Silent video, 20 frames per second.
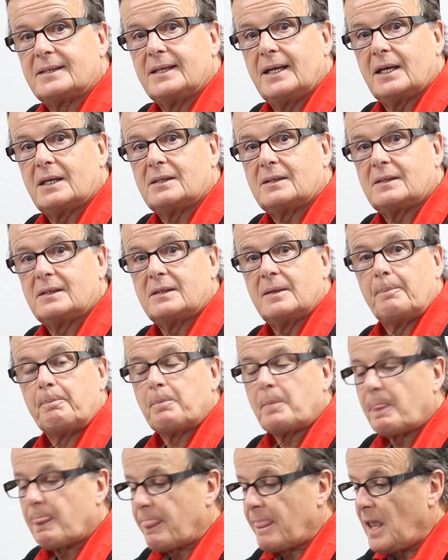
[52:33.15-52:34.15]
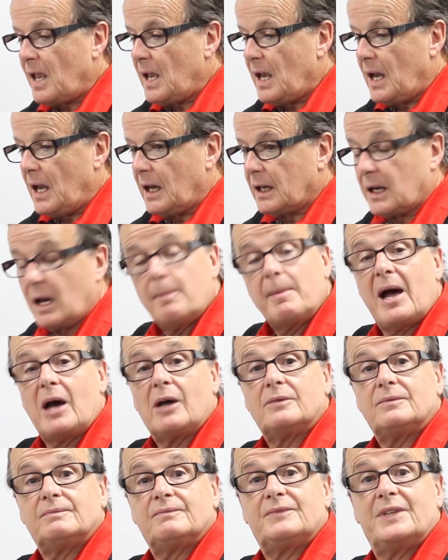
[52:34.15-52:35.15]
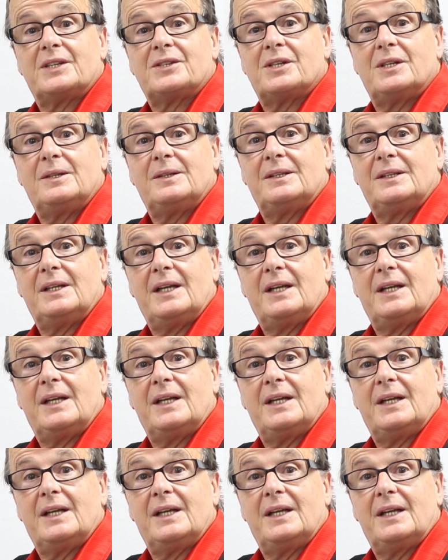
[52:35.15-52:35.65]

6th. Come out and visit.